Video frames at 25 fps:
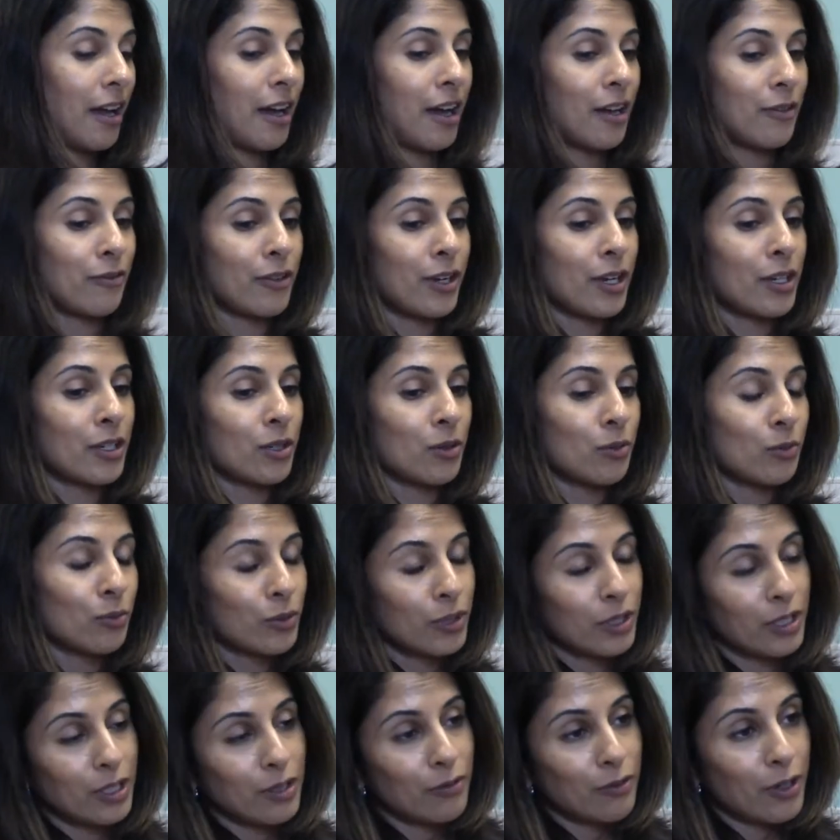I find it
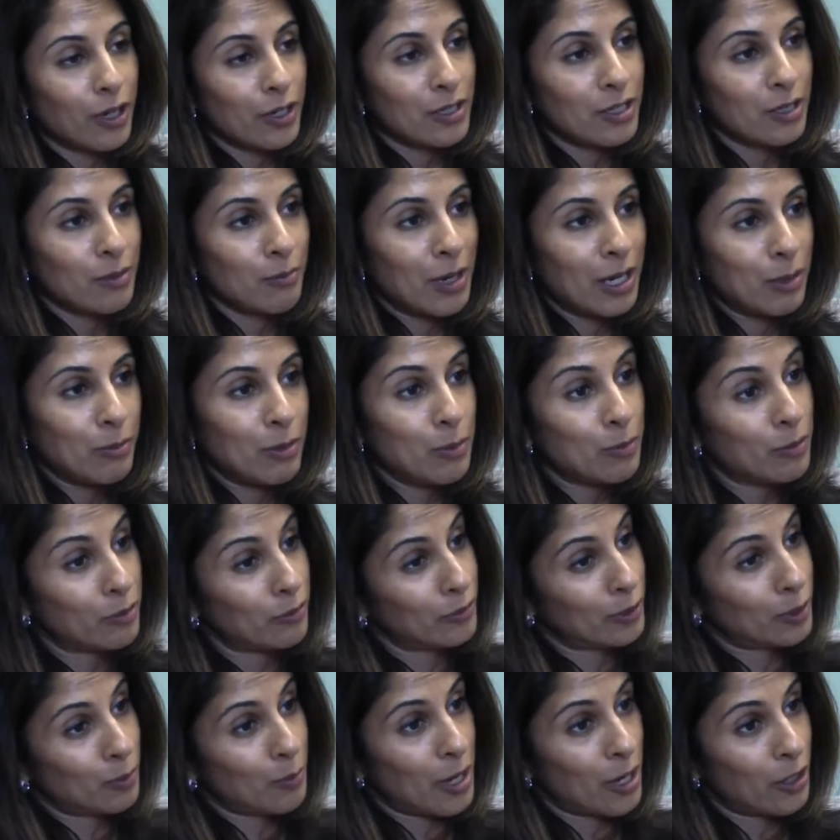really fun to make people
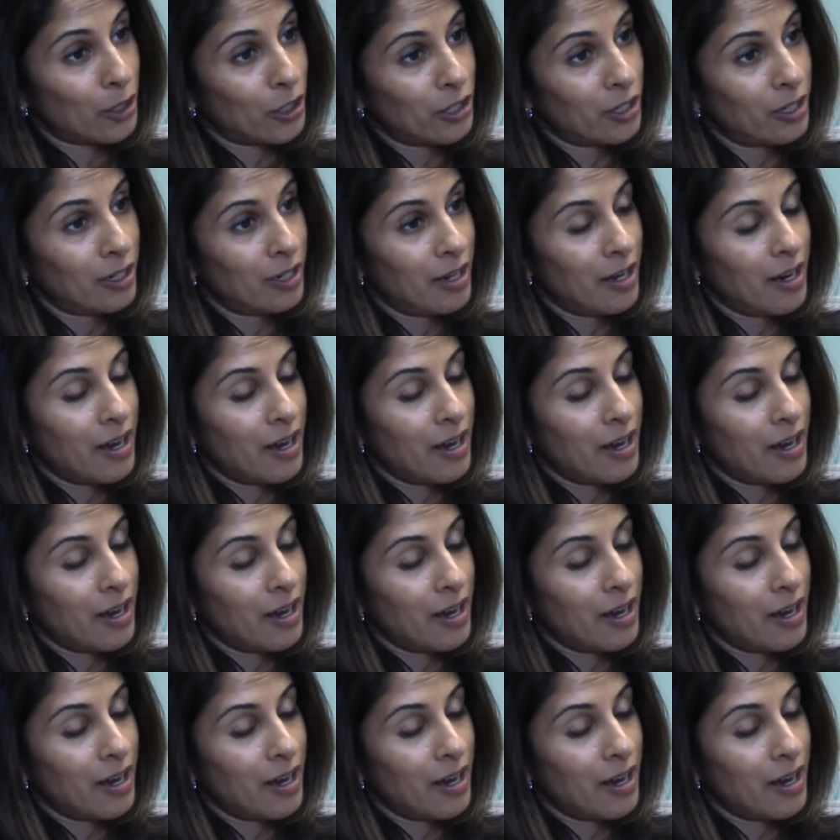feel better.